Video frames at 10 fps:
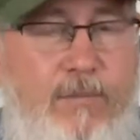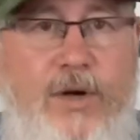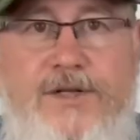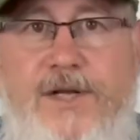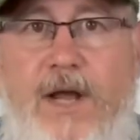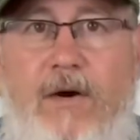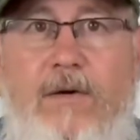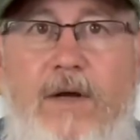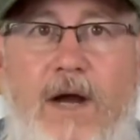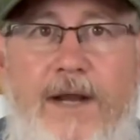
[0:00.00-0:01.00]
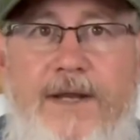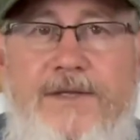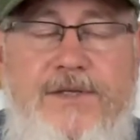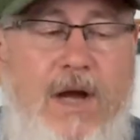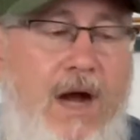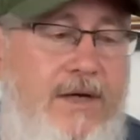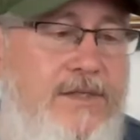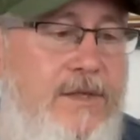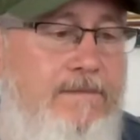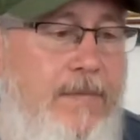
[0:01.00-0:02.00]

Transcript: the Bridgedale hiking socks.